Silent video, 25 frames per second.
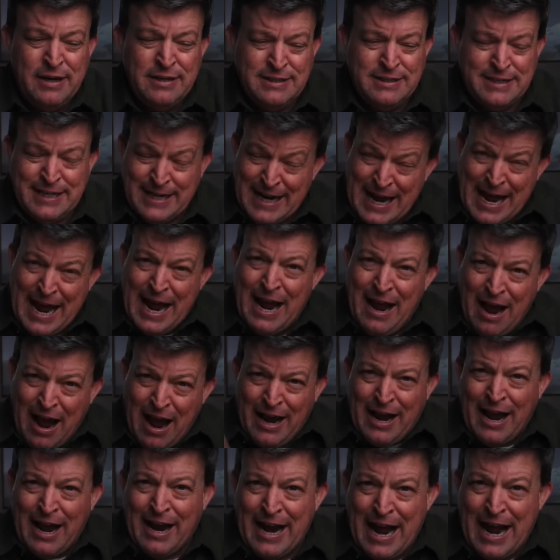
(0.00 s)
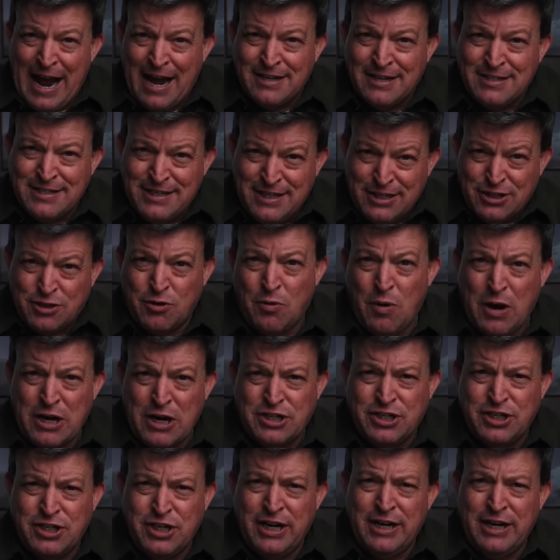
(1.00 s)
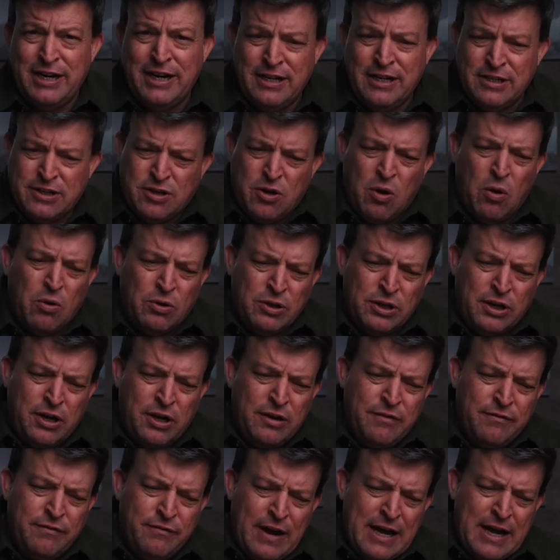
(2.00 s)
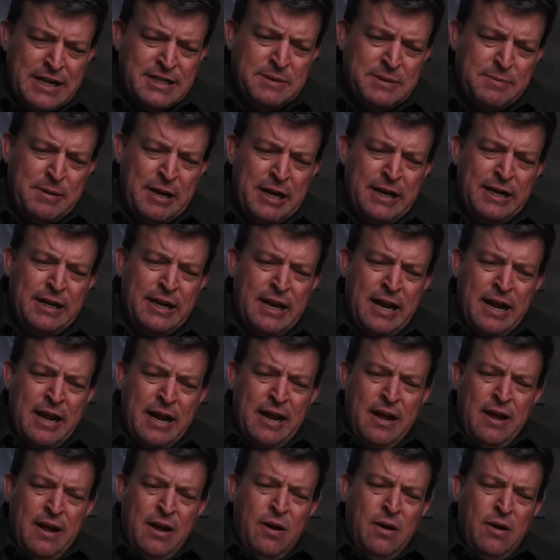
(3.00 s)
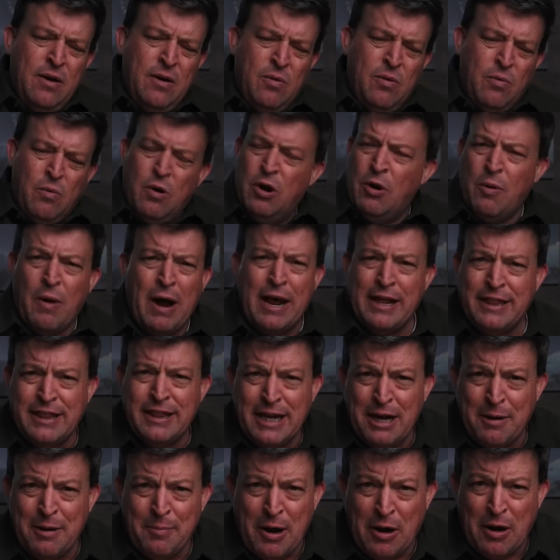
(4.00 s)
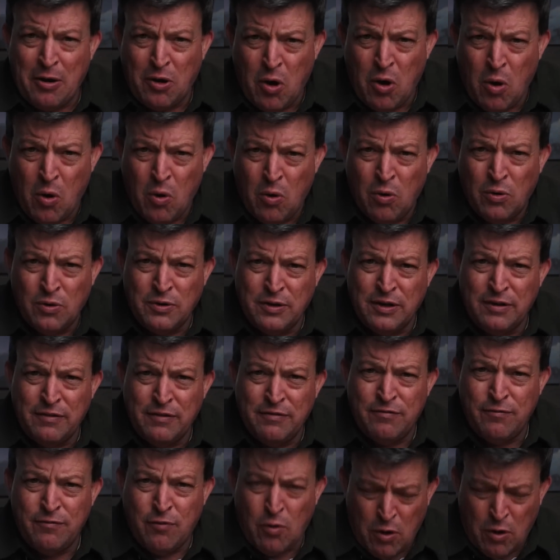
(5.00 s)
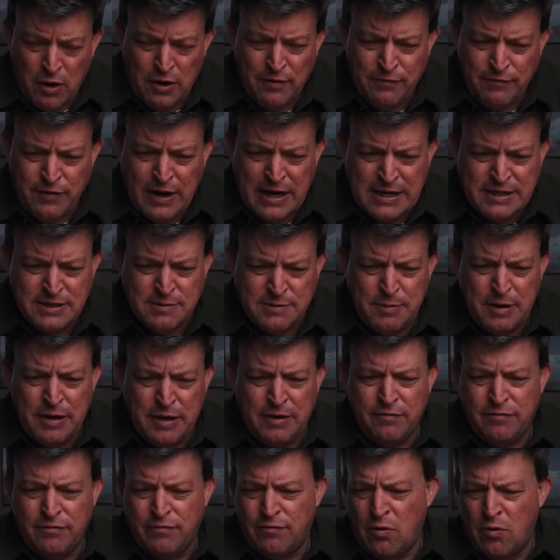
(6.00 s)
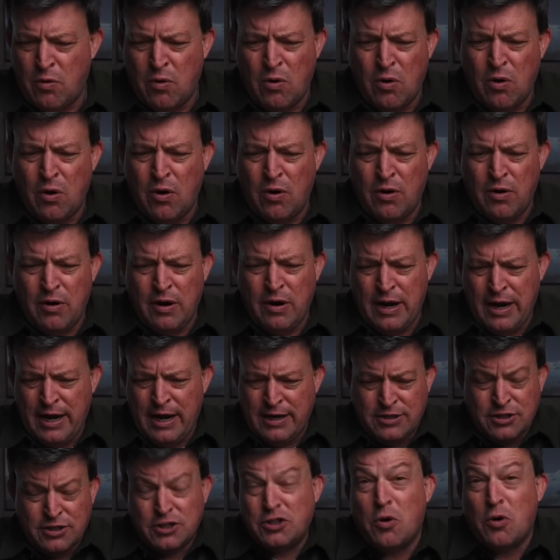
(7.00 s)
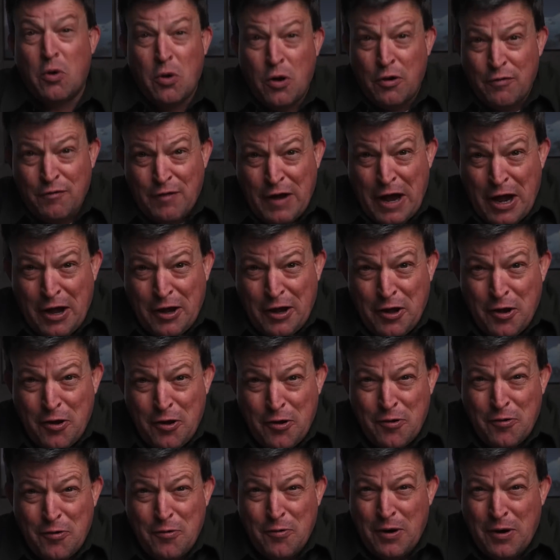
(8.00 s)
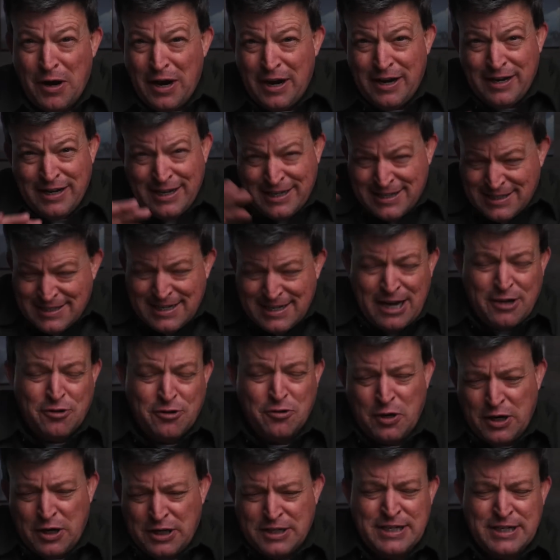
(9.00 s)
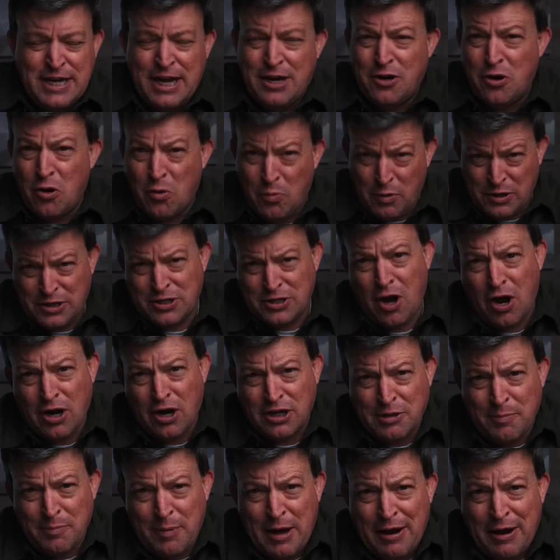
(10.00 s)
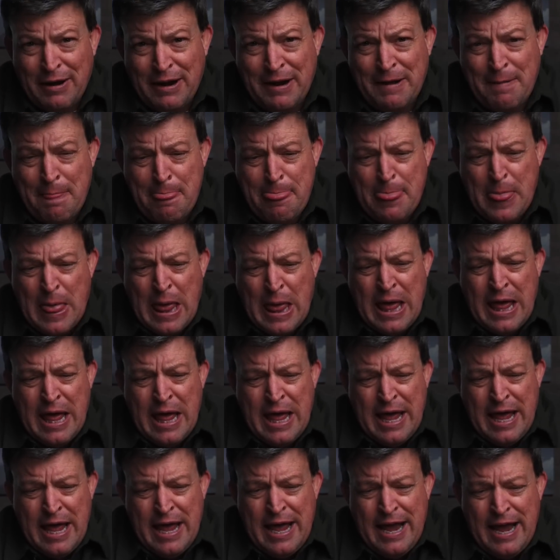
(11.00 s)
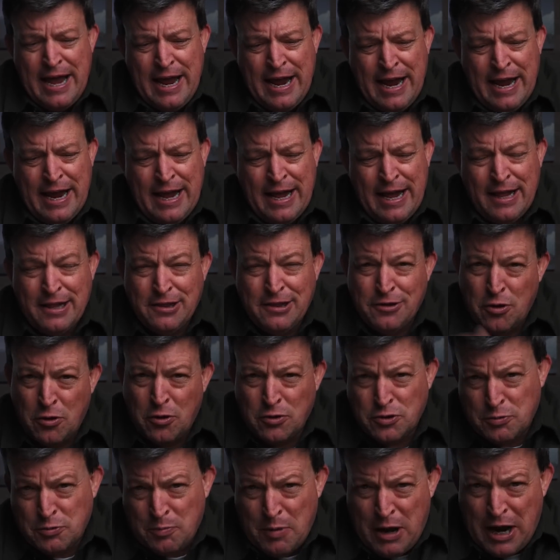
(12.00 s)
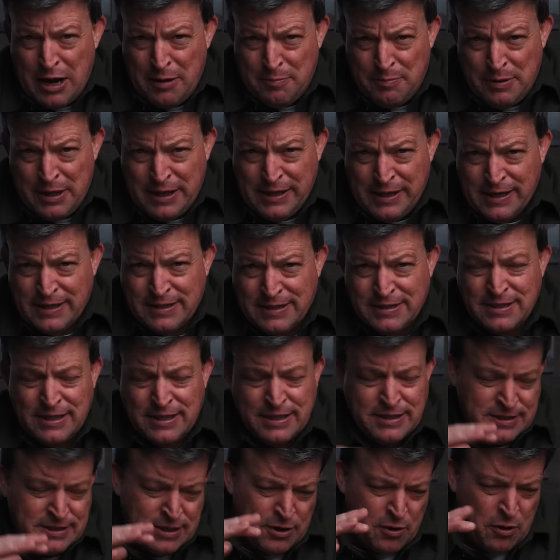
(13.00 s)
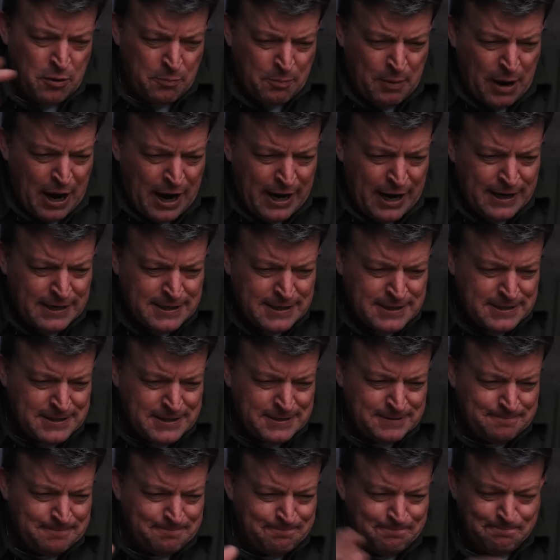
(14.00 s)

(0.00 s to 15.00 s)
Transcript: Today I got asked this question: is gold a good investment? What do I think about gold for an investment, for a store of value, etc., etc.? We talked about it, and those are my opinions. Is there a bias?